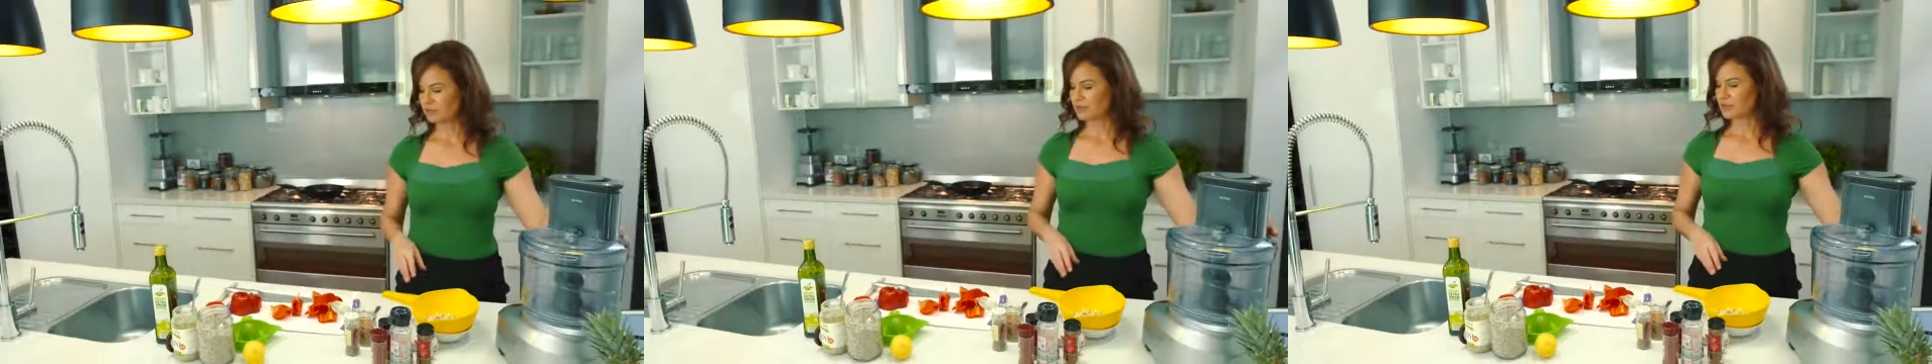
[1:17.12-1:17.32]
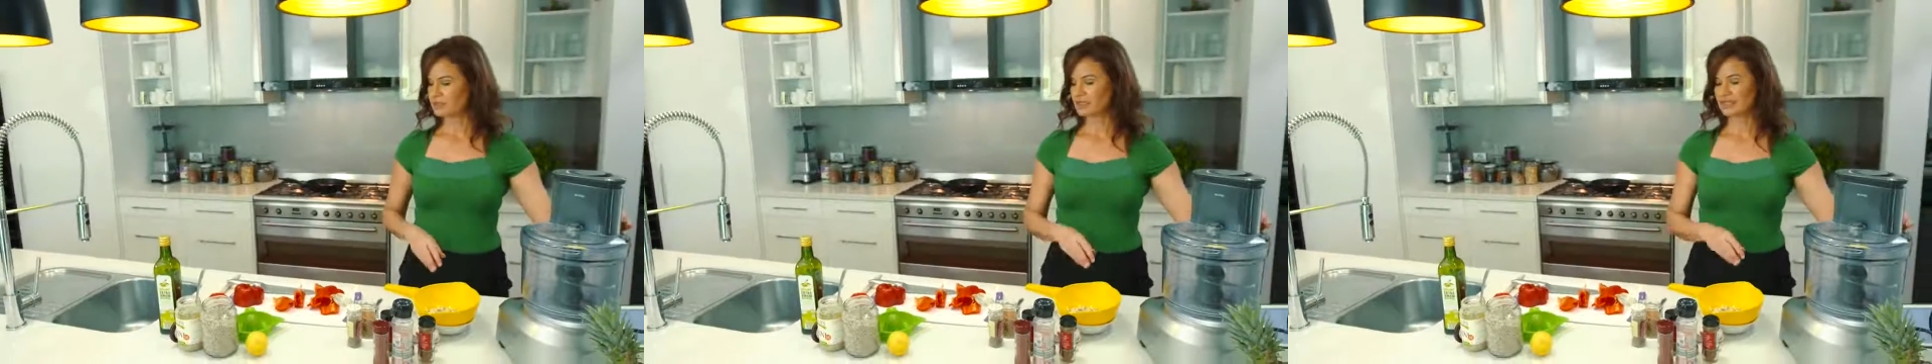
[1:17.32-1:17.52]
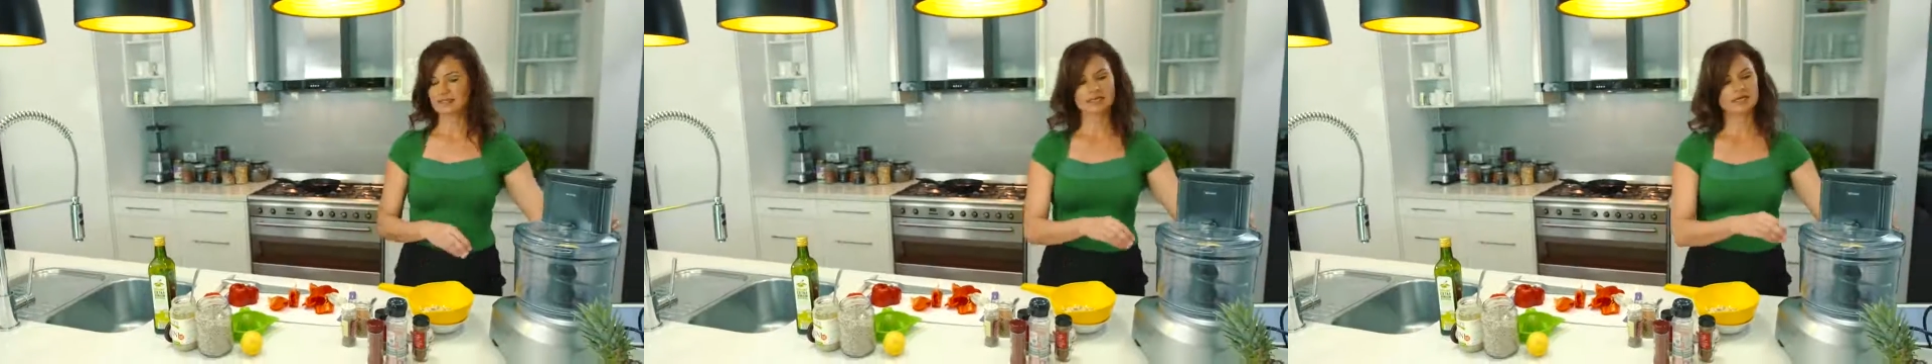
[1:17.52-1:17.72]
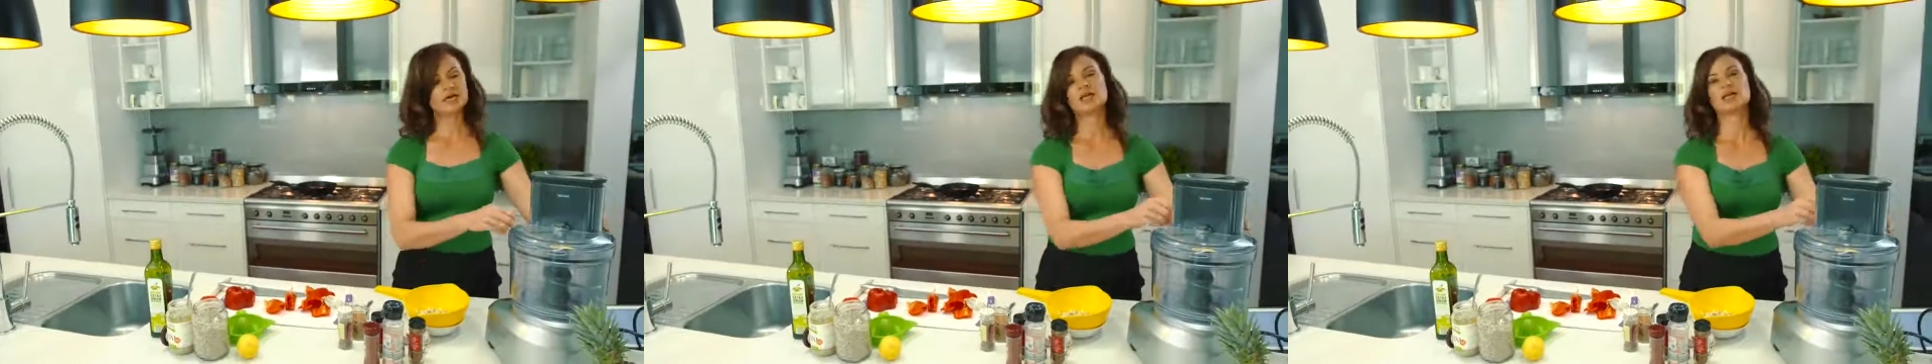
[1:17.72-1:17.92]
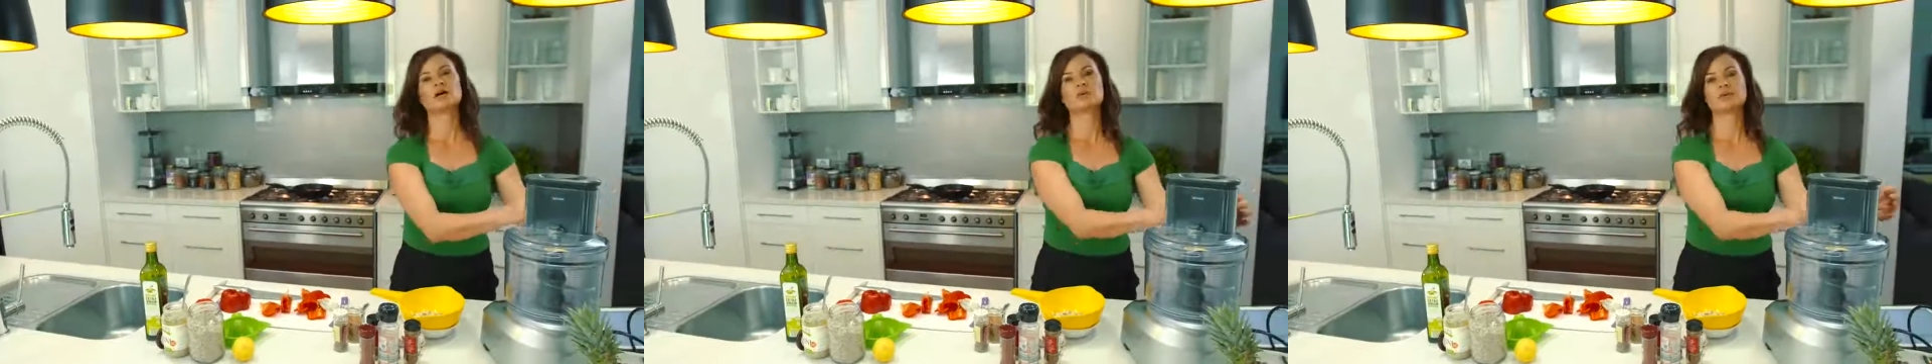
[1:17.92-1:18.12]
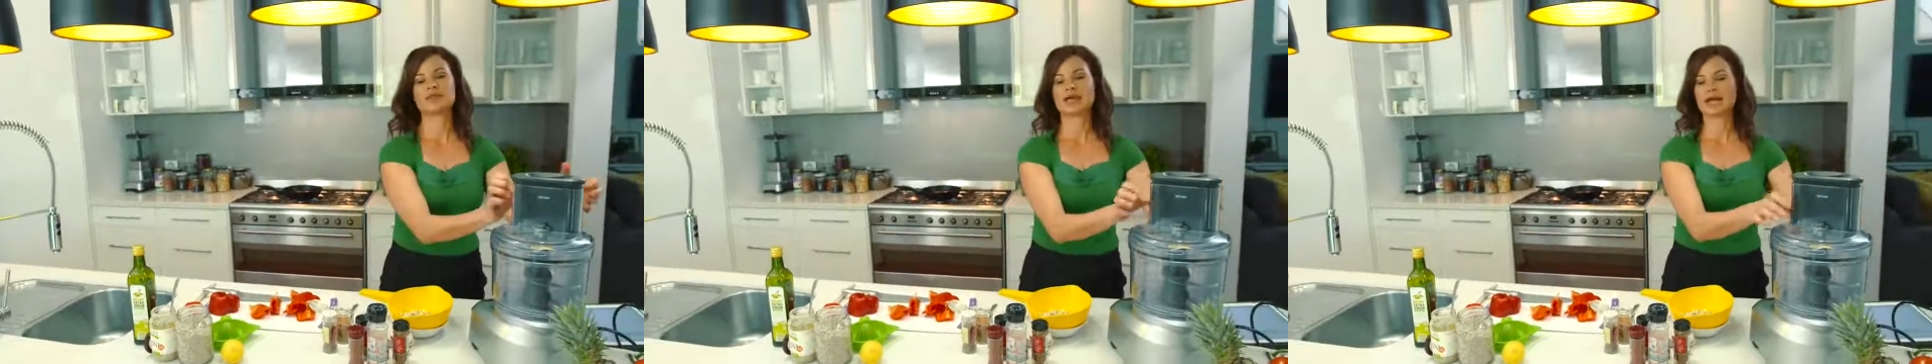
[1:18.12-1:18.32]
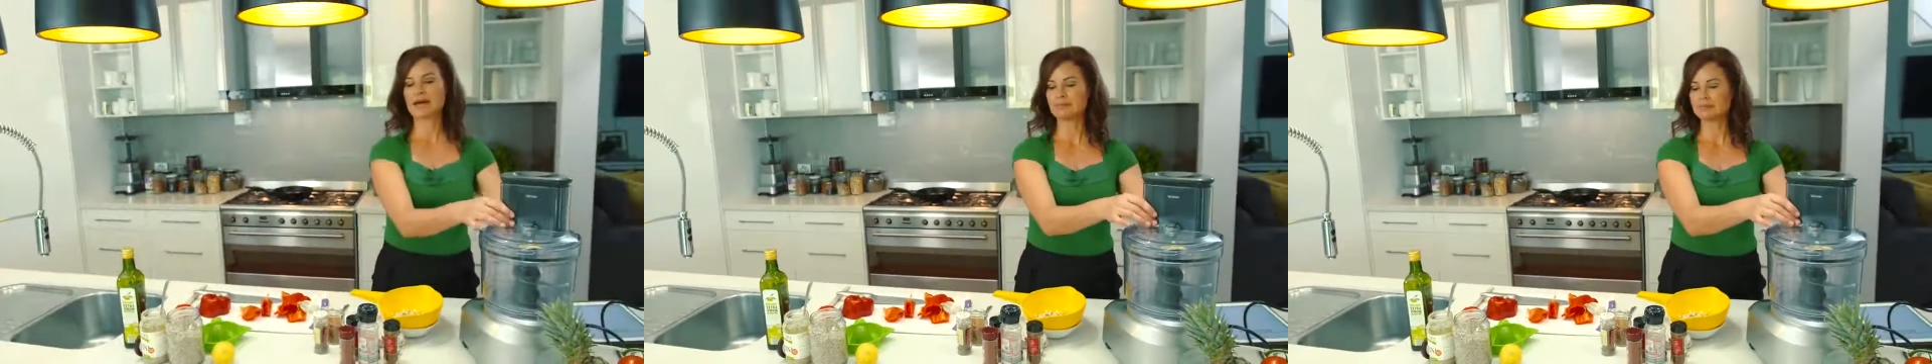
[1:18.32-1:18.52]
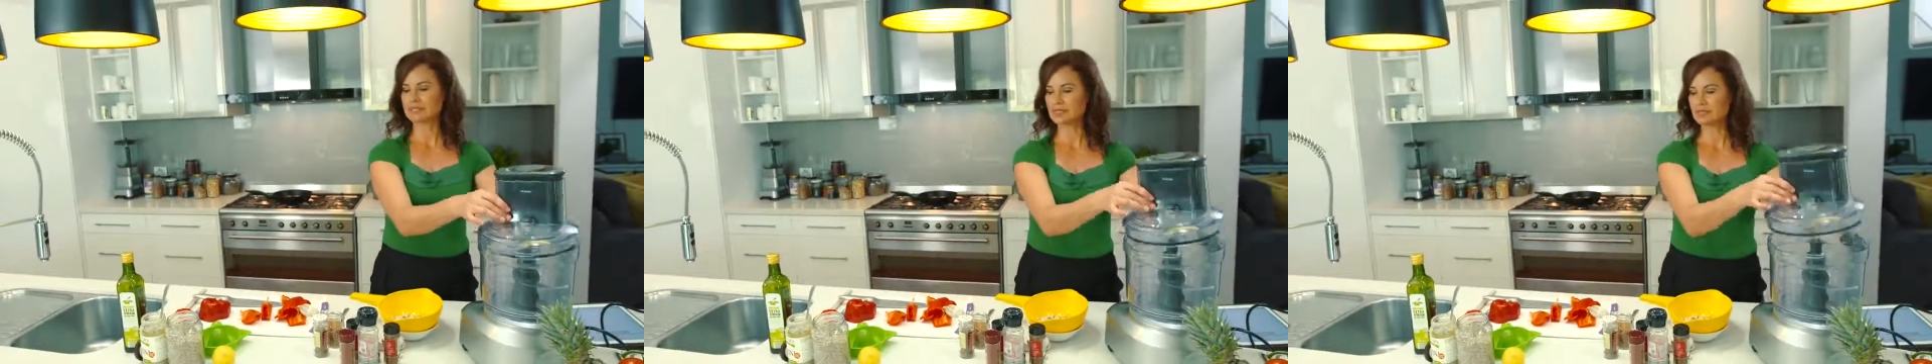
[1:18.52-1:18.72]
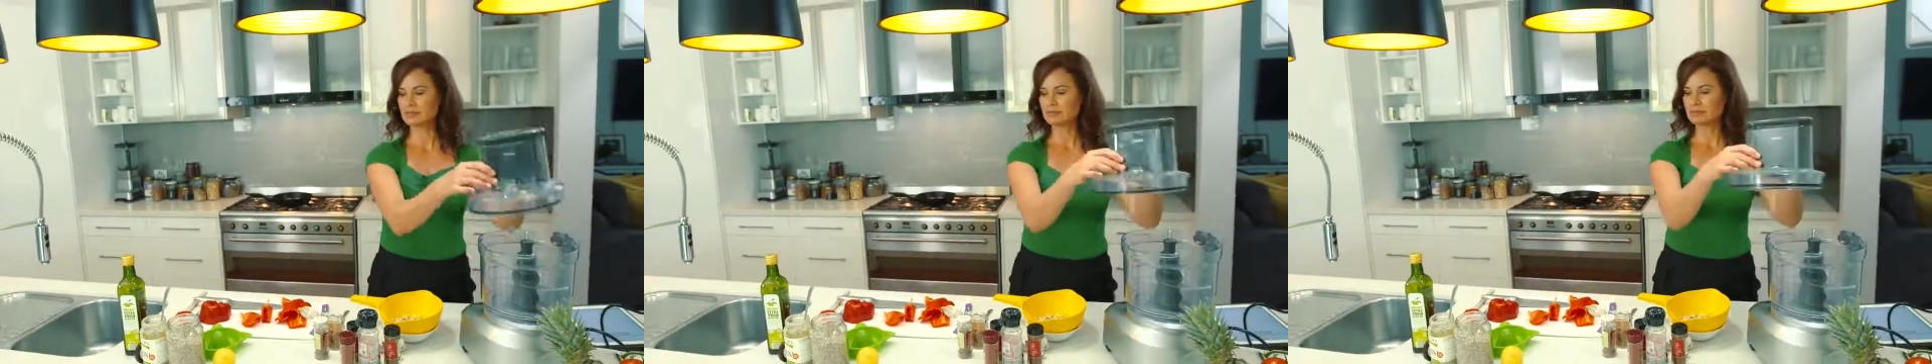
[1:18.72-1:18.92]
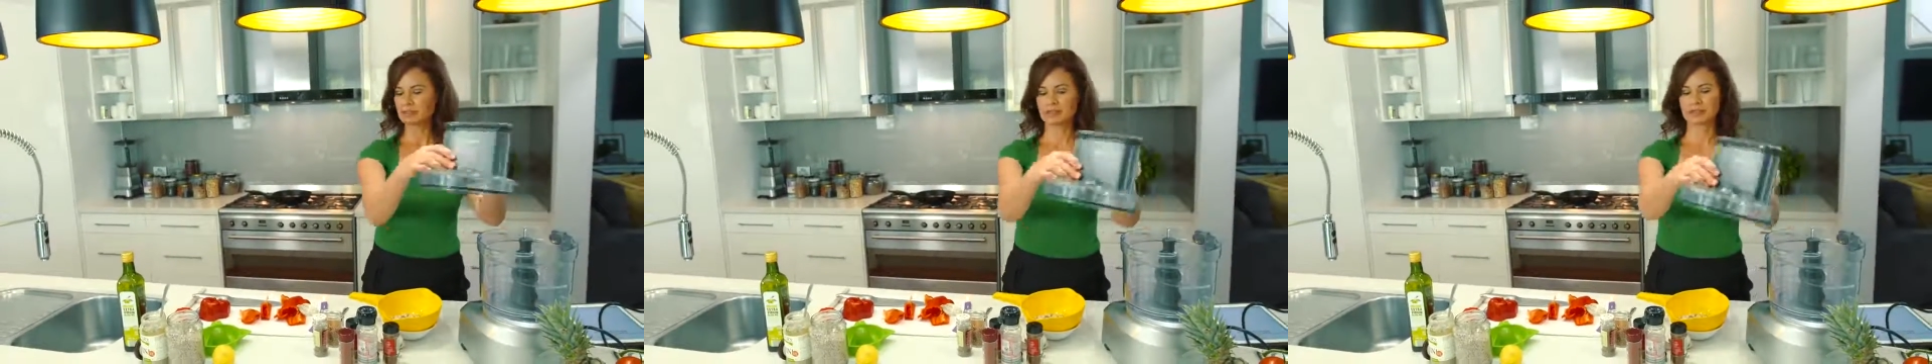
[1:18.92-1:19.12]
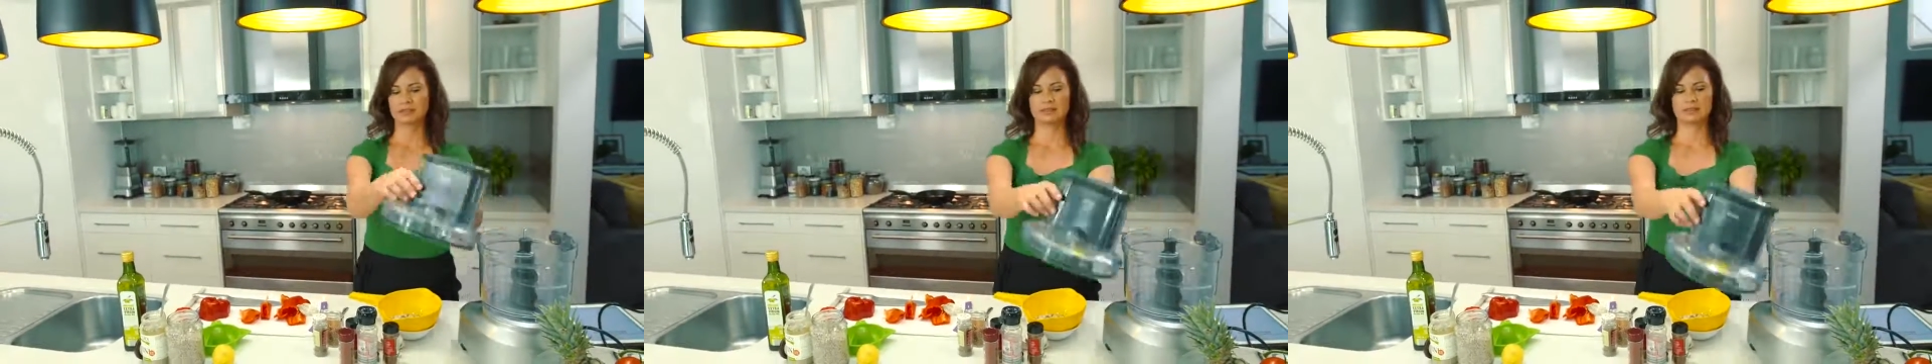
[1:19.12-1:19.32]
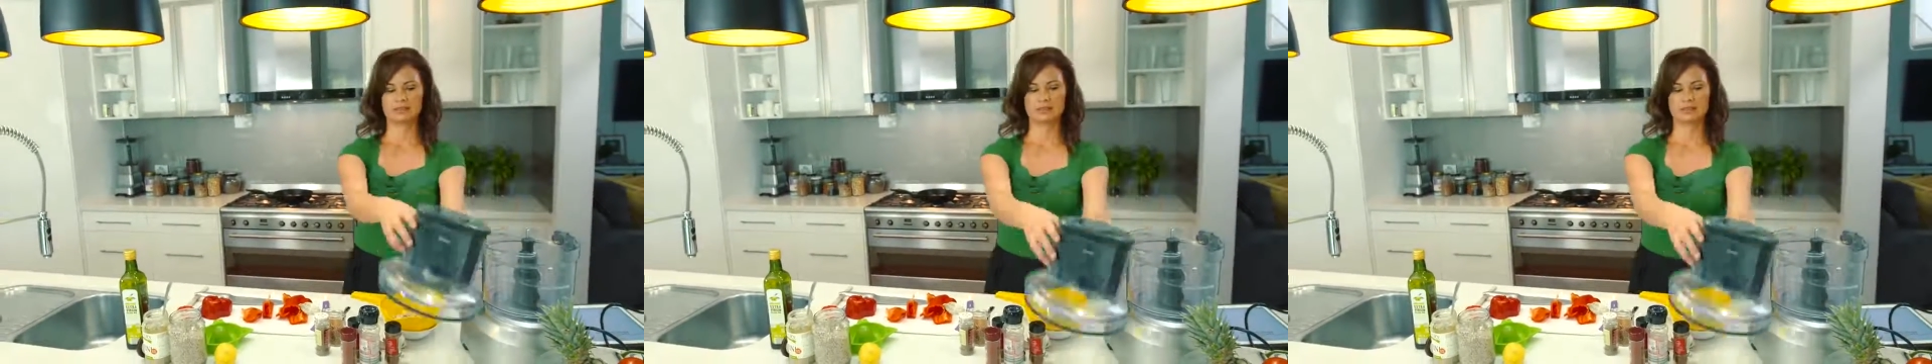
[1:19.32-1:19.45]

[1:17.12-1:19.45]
processor along with the capsicums.